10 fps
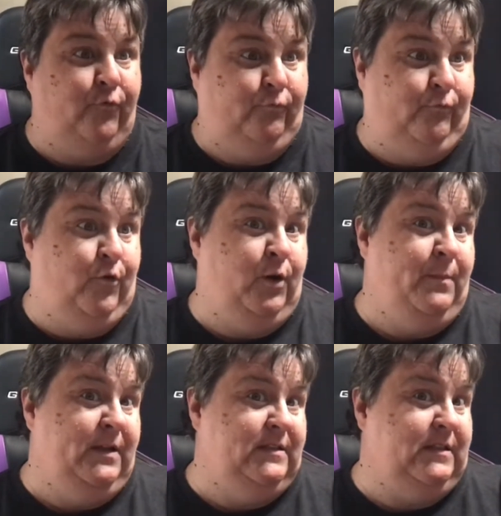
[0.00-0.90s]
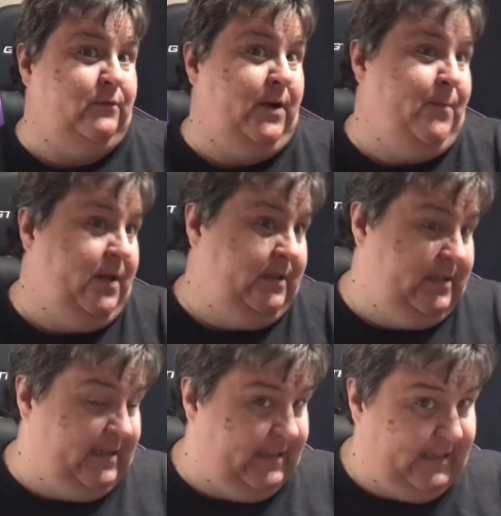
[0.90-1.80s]
4 months, 3 months
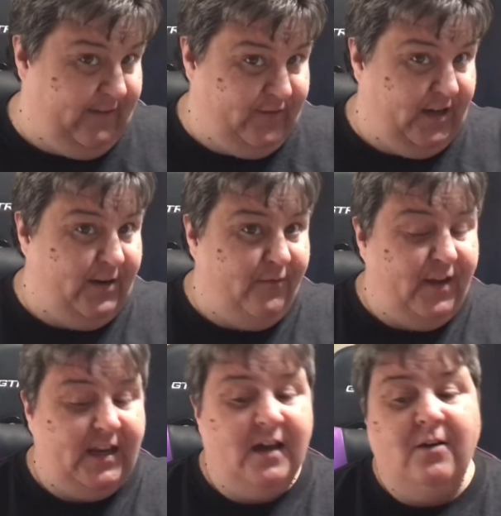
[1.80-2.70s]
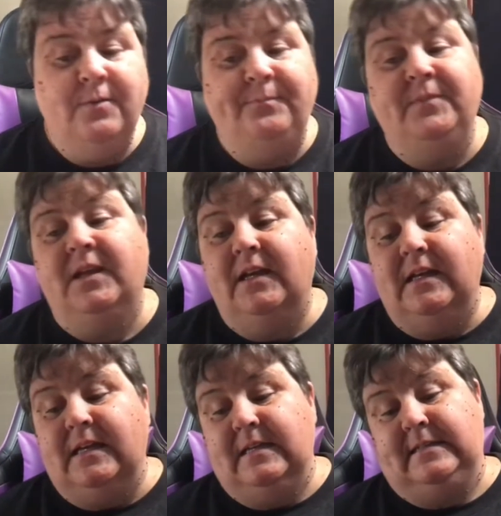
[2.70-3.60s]
since I've done a video.
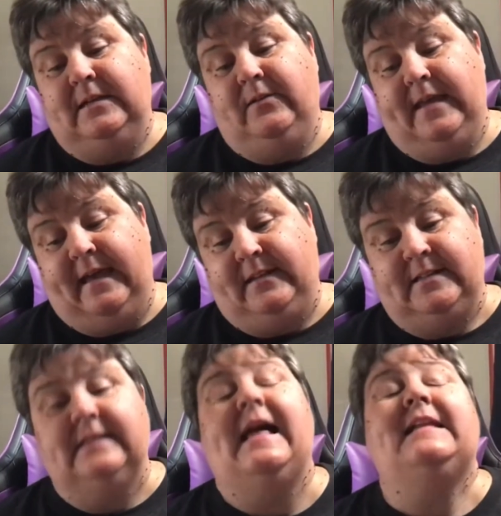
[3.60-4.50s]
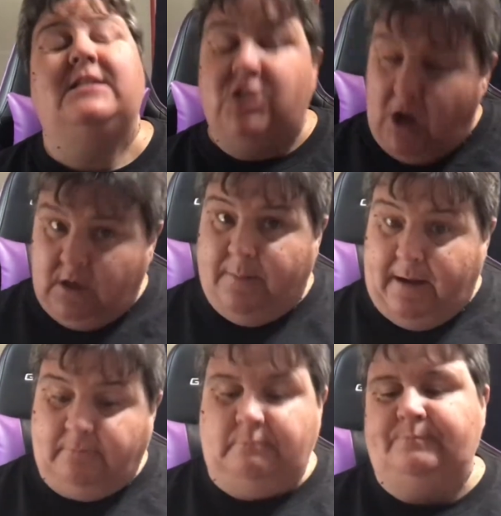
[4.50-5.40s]
So yeah, there's a lot to talk about.
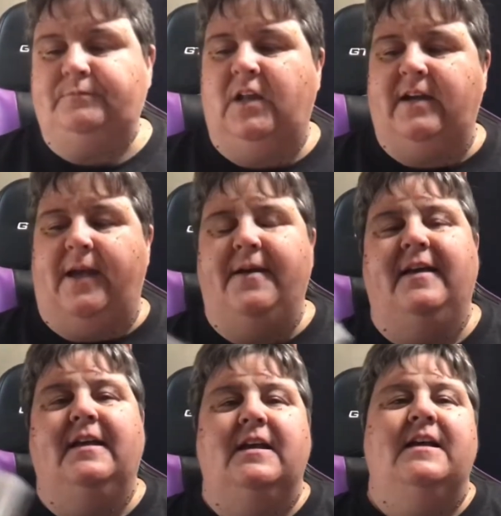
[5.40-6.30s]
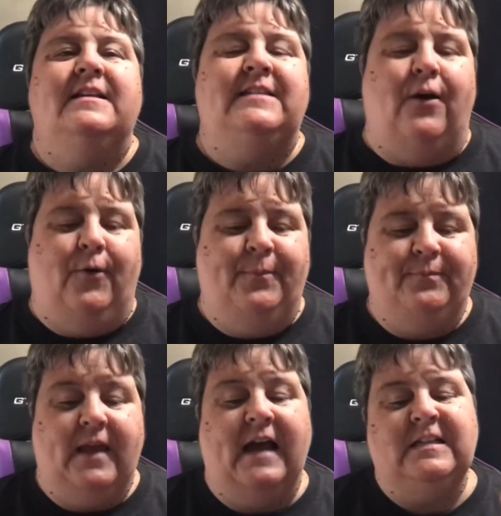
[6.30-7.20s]
Okay, so
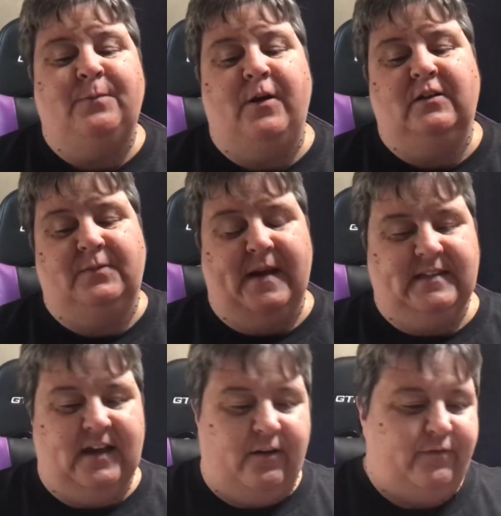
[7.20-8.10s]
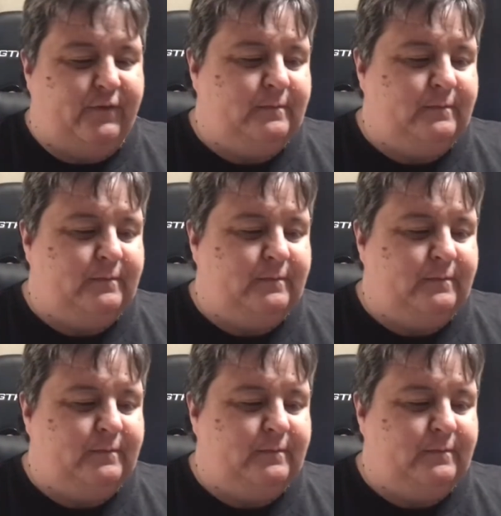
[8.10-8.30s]
I spoiled myself.